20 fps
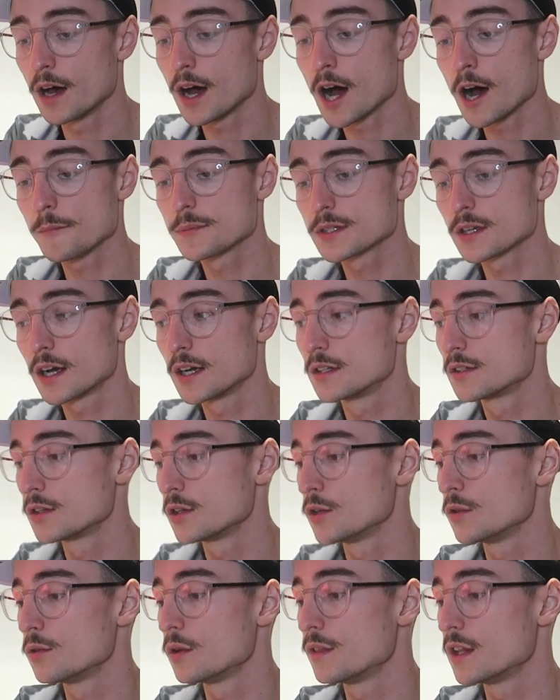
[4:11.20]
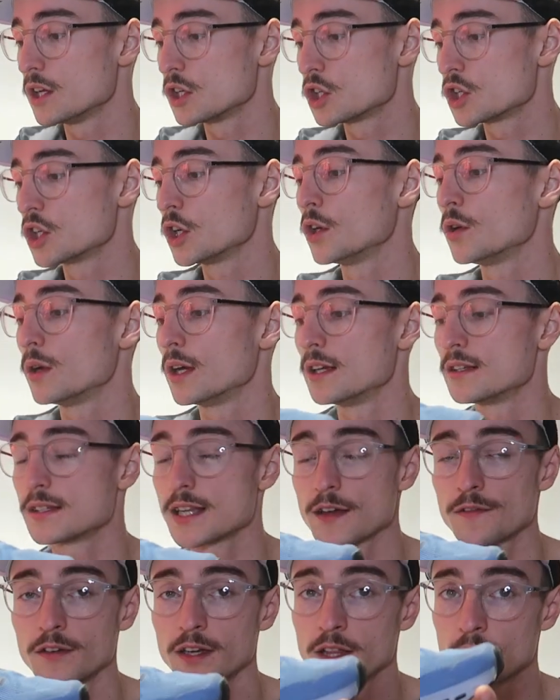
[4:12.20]
the upside to this shoe is
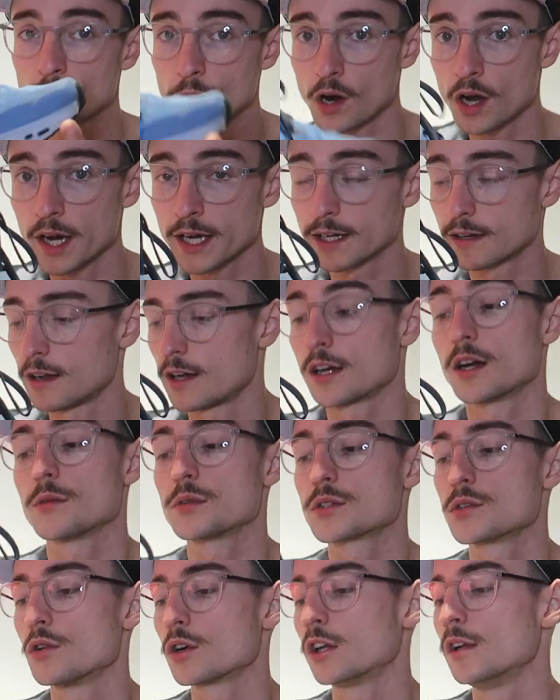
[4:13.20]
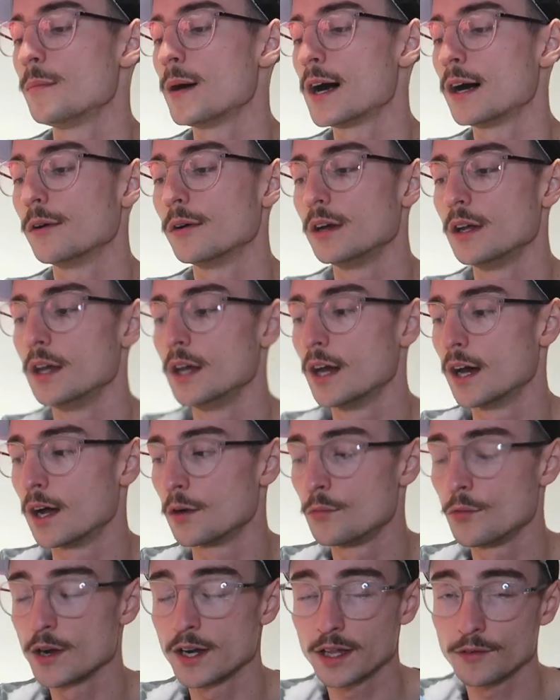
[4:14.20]
definitely the ride, like I was talking about.
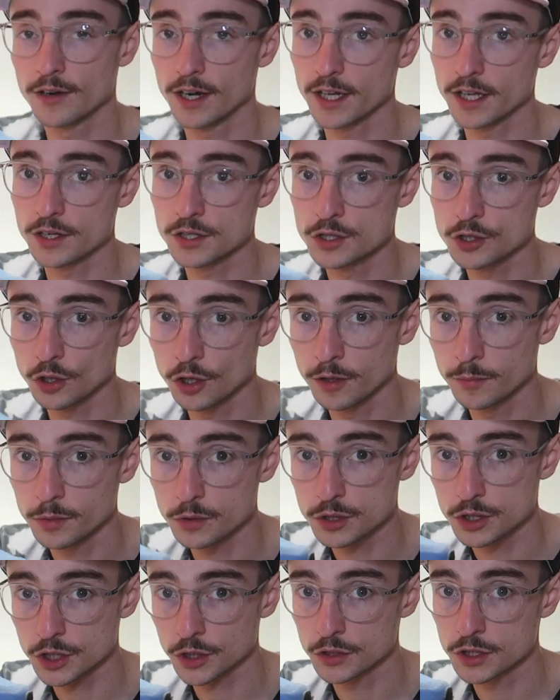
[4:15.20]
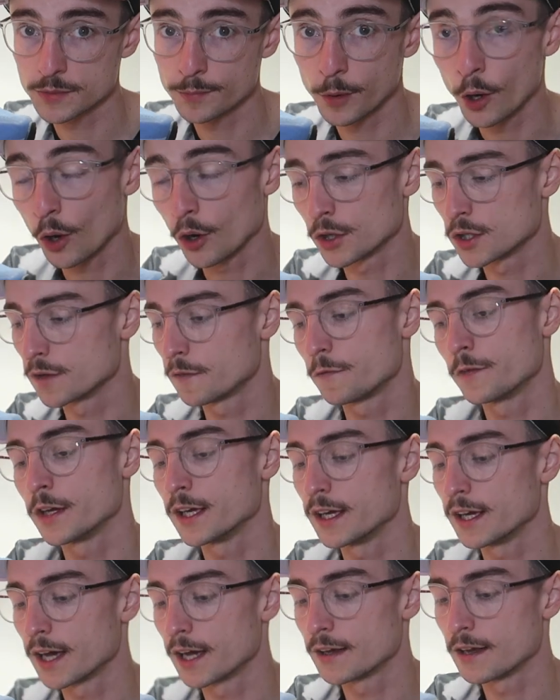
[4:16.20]
A really, really enjoyable shoe to put on your
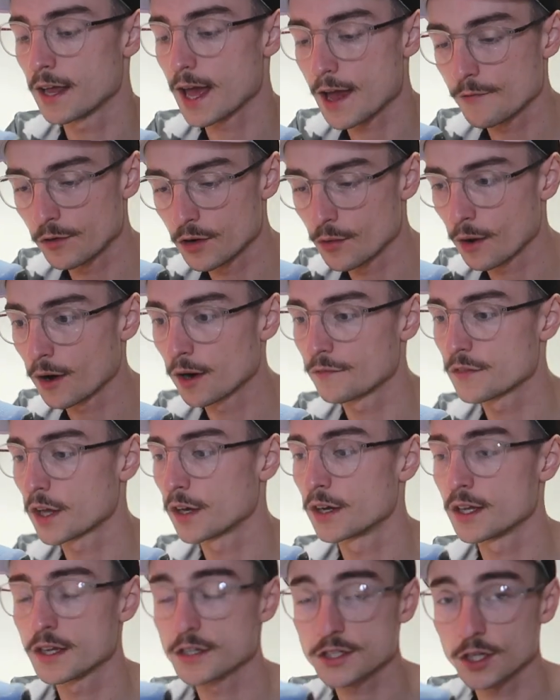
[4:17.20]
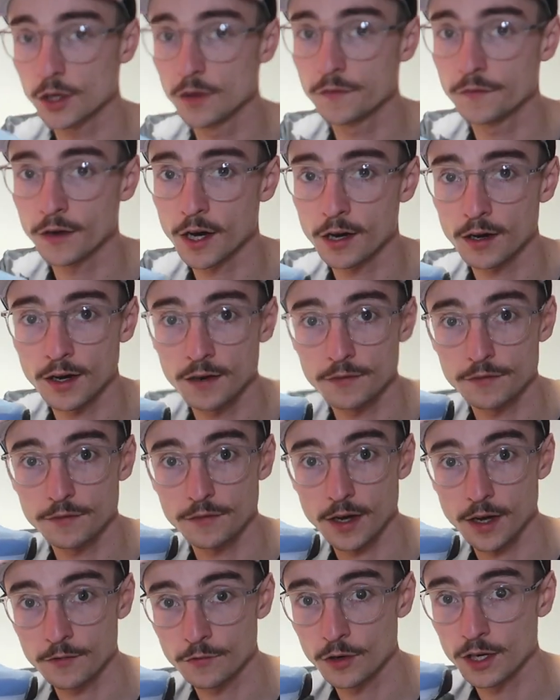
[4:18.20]
feet, and every run I've done in it so far,
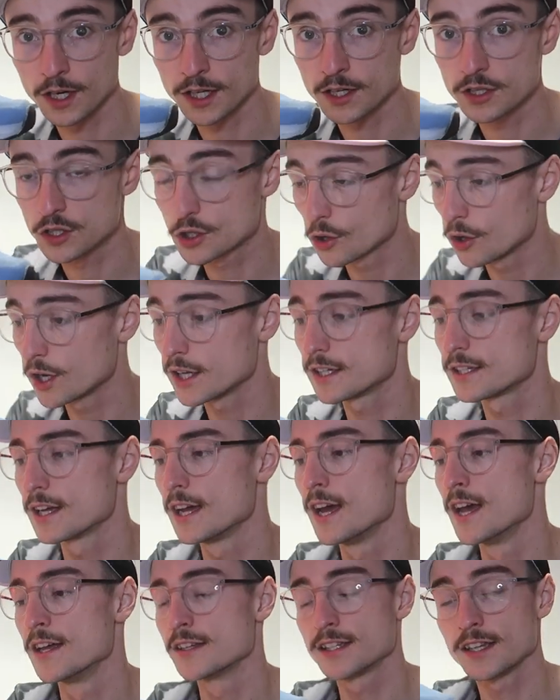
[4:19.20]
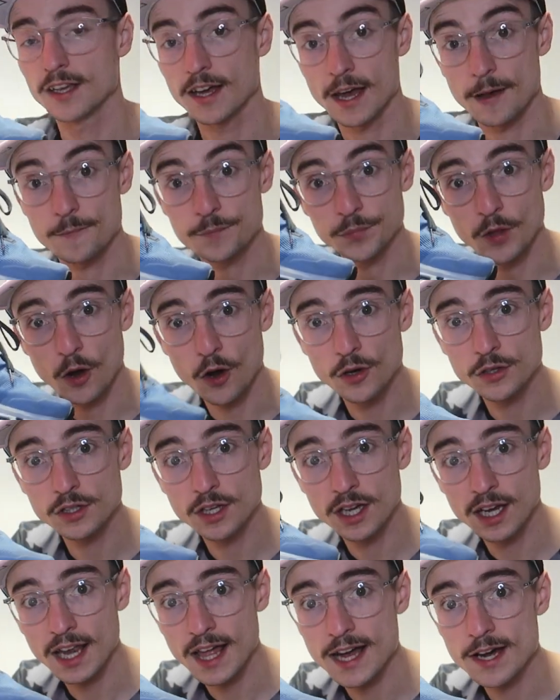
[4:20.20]
I've, I've really enjoyed. So yeah, the On
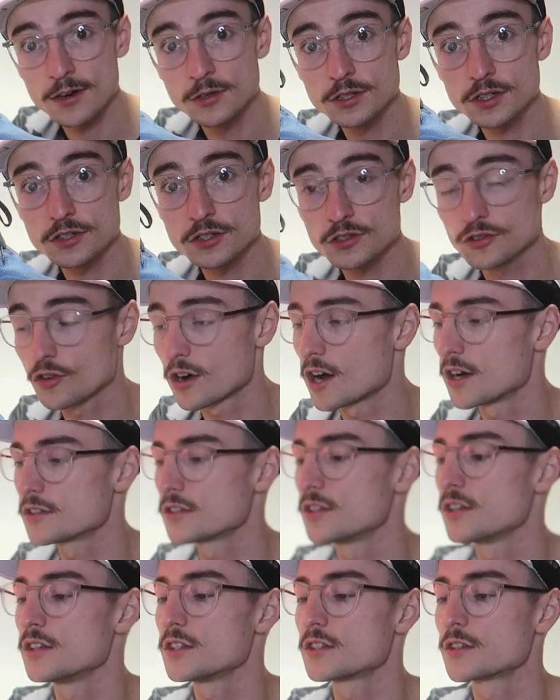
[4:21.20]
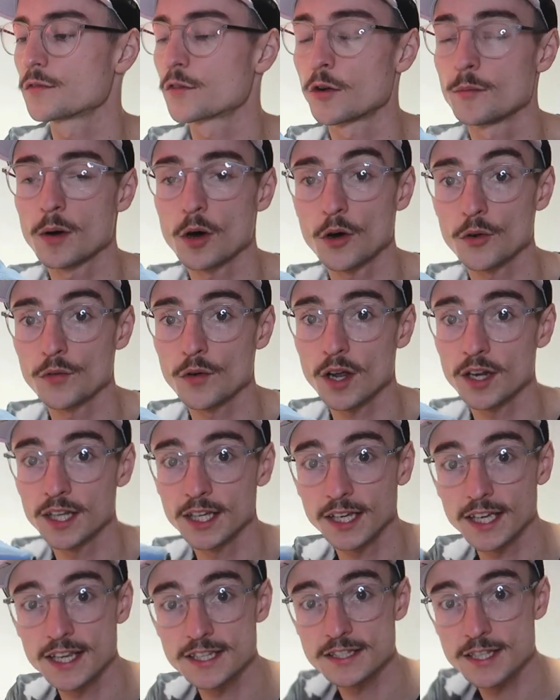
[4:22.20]
Cloud Stratus from On
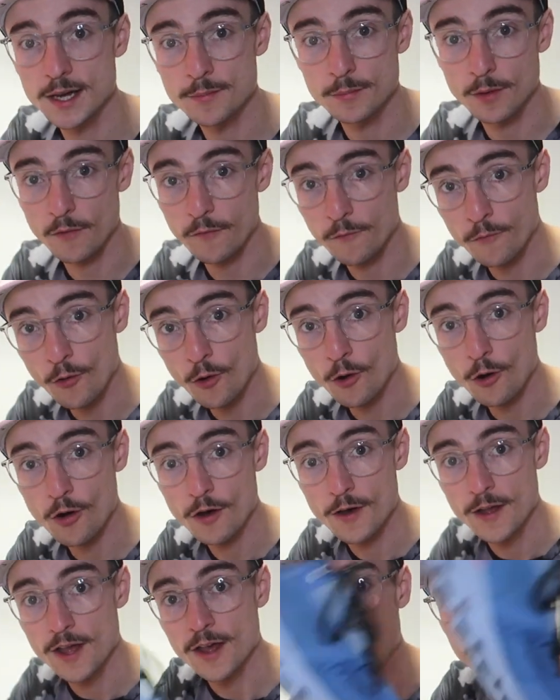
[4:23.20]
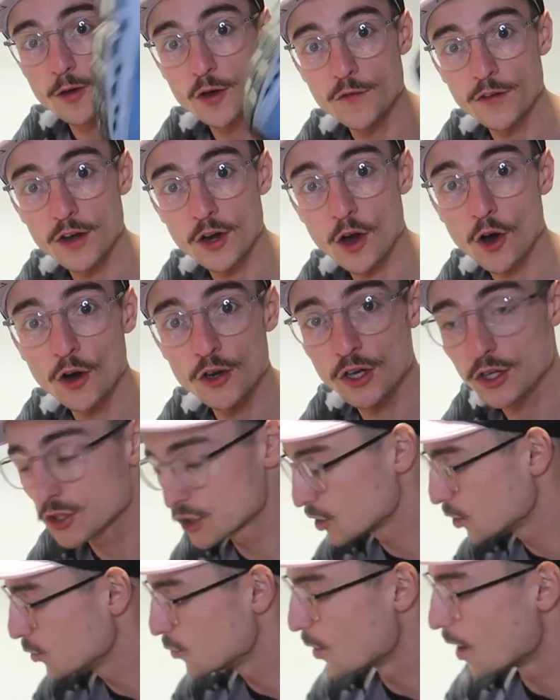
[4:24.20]
Running is number four. Moving on
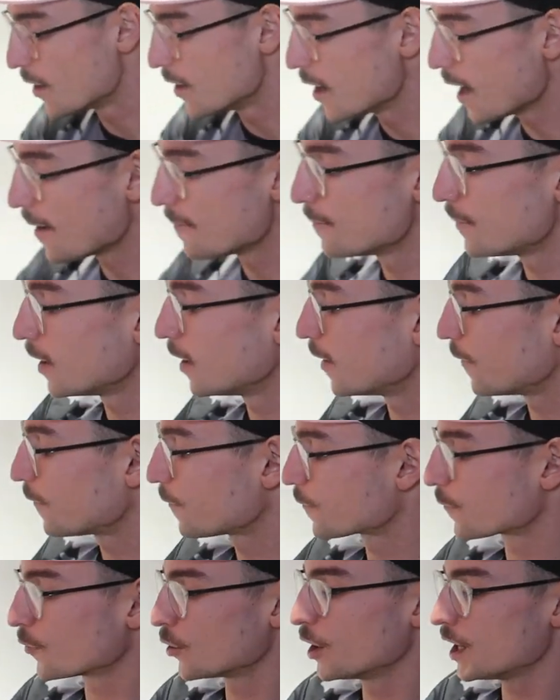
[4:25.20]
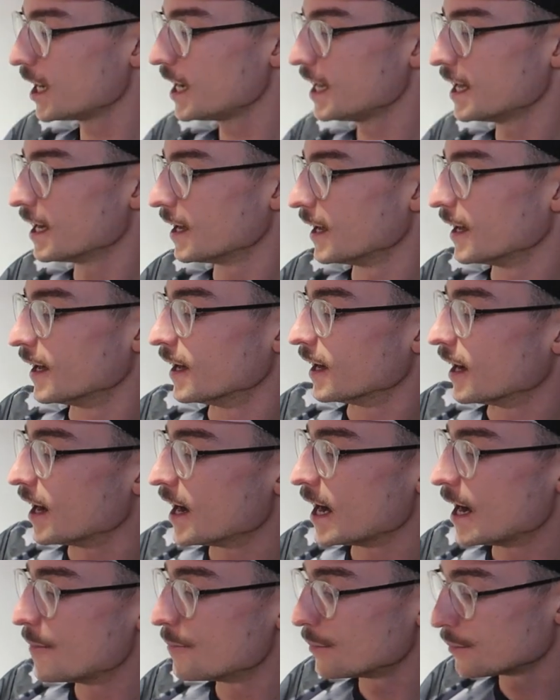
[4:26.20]
to number three.
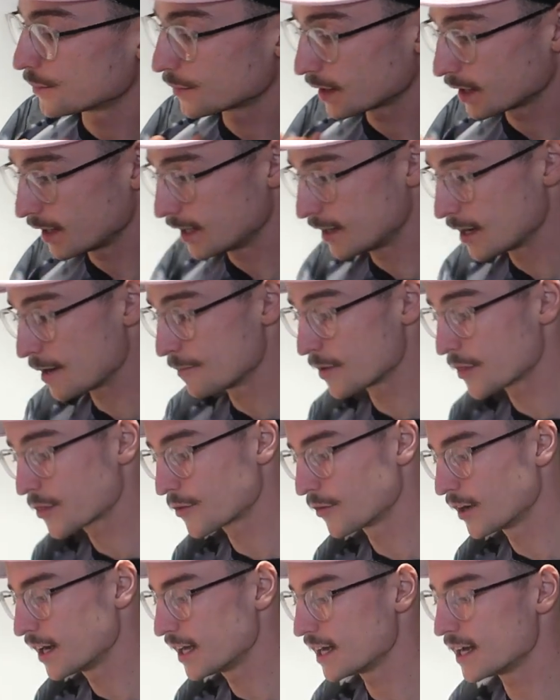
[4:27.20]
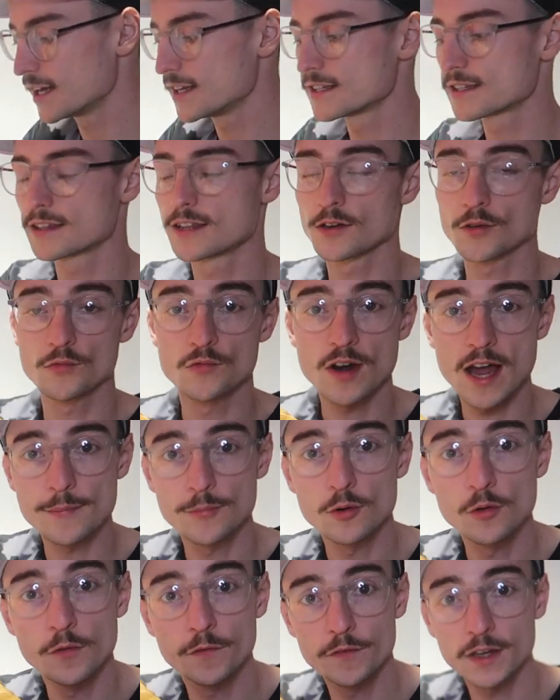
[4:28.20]
Um, in number three is the
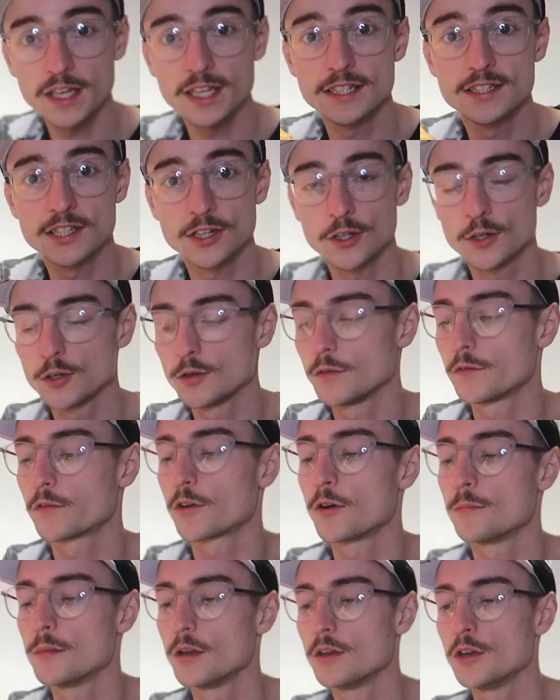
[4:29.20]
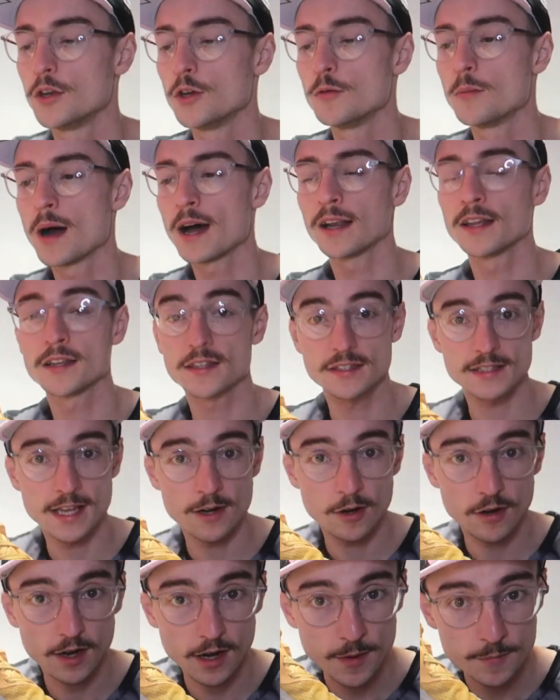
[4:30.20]
Rebel V2 from New Balance.
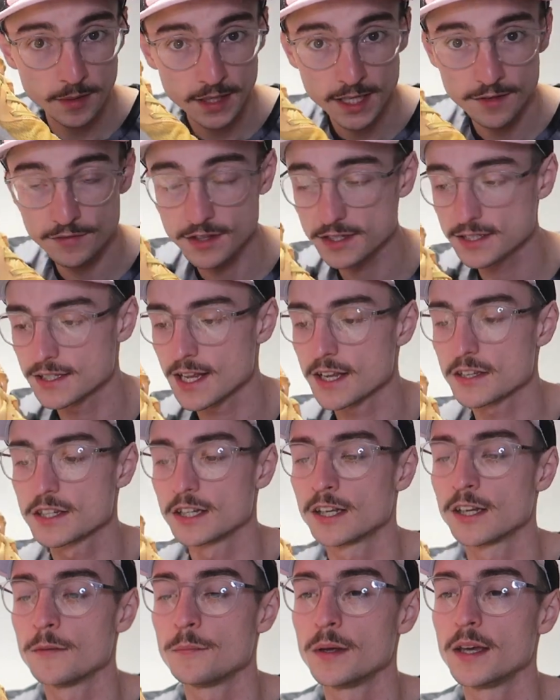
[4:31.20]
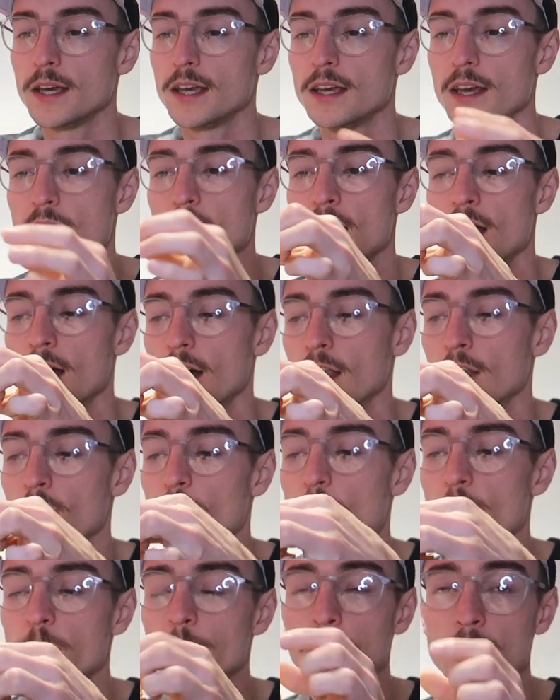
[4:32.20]
Now, I believe this is actually going to be a
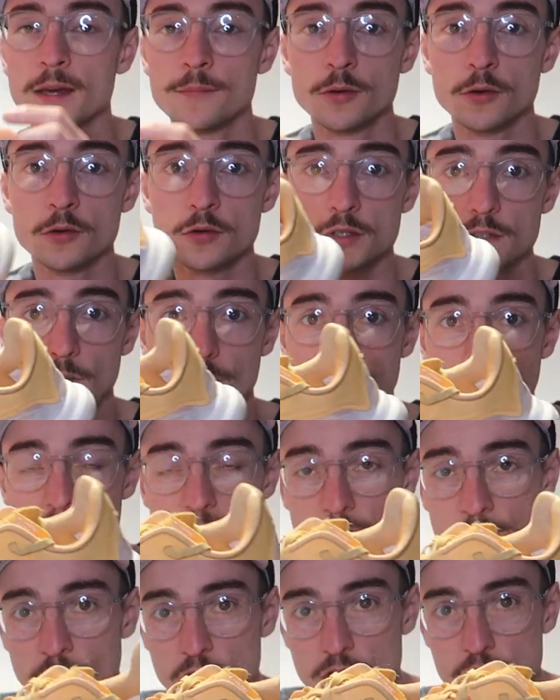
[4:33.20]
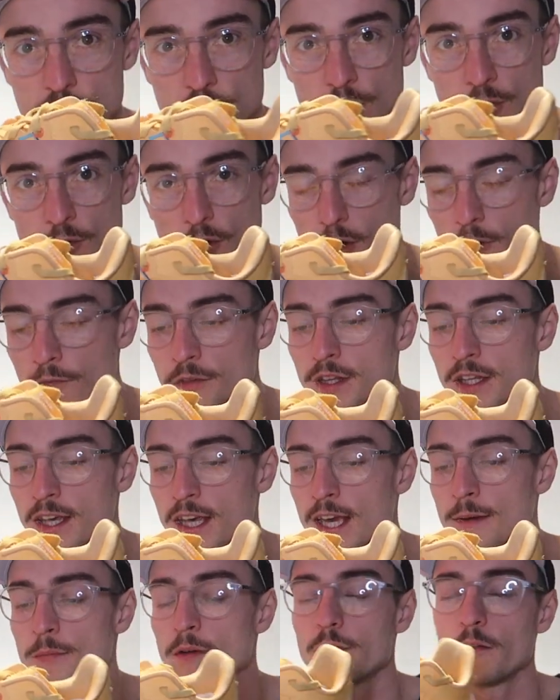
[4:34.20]
lot of people's favourite shoe of the
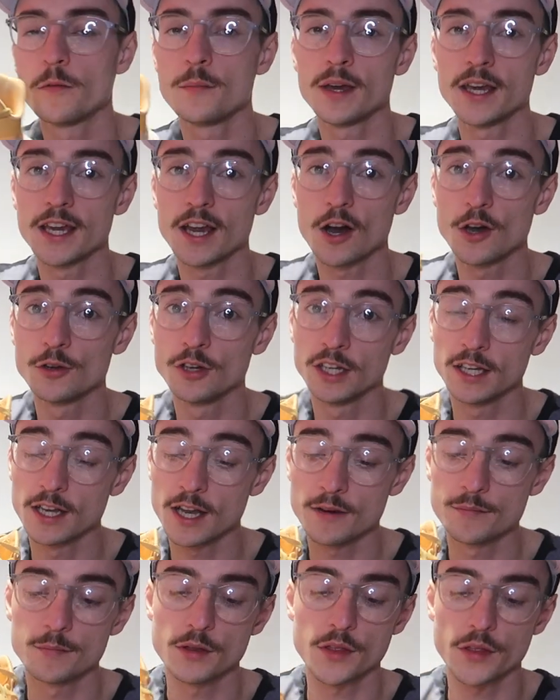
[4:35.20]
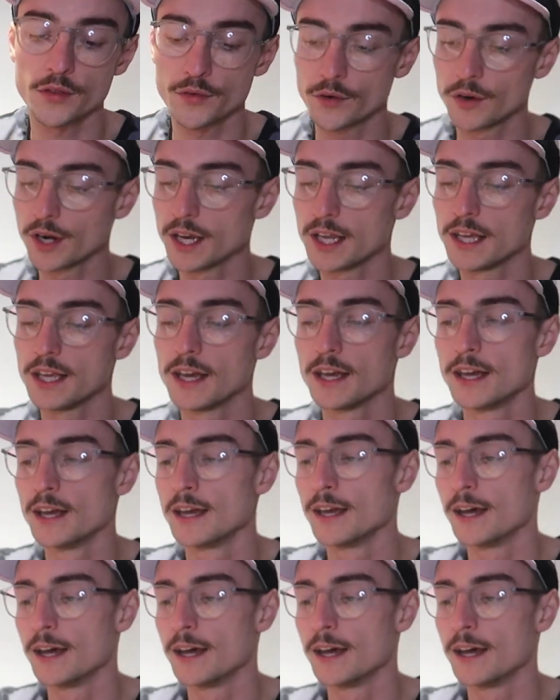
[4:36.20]
year, but for me, only number three.